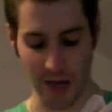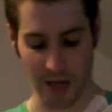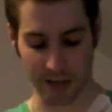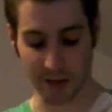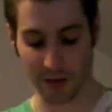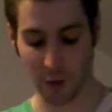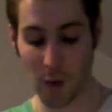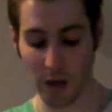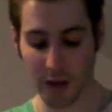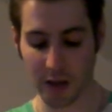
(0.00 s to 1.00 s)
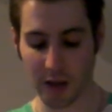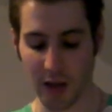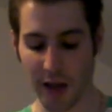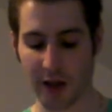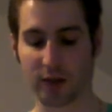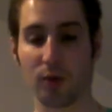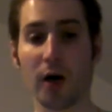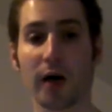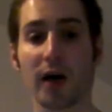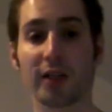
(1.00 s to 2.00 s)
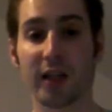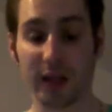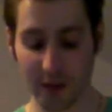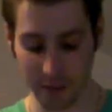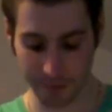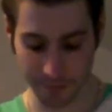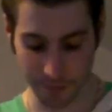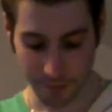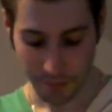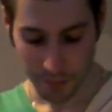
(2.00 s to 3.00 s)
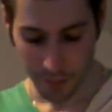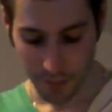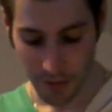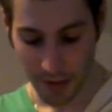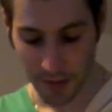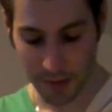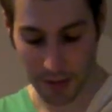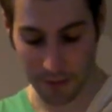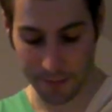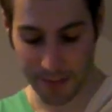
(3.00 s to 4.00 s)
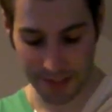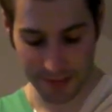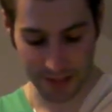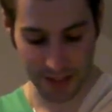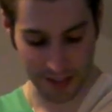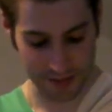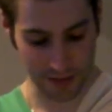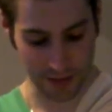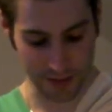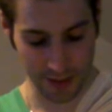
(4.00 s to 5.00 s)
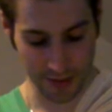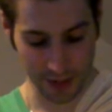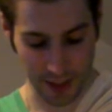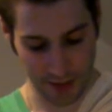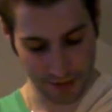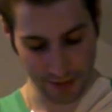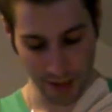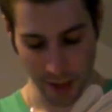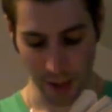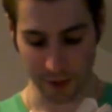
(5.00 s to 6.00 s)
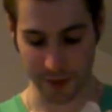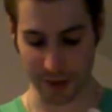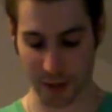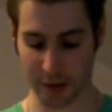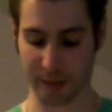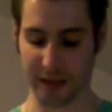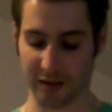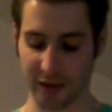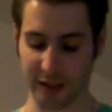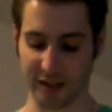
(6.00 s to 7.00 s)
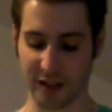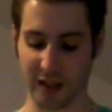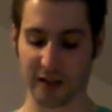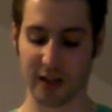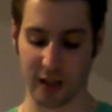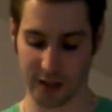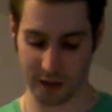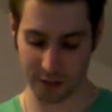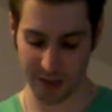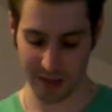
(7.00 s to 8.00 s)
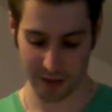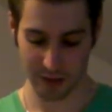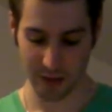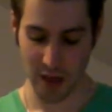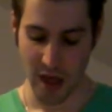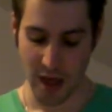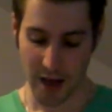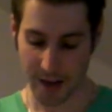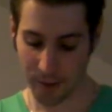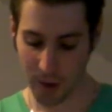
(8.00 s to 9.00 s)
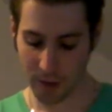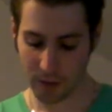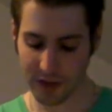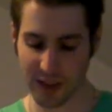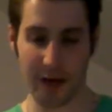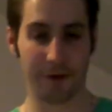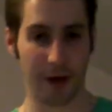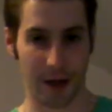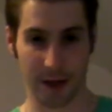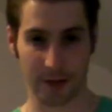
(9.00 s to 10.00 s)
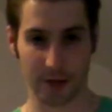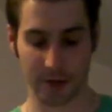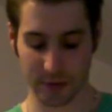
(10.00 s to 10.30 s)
And if I work, as work I shall, no matter trust or no trust, without my friend trust in me, I work with happy heart,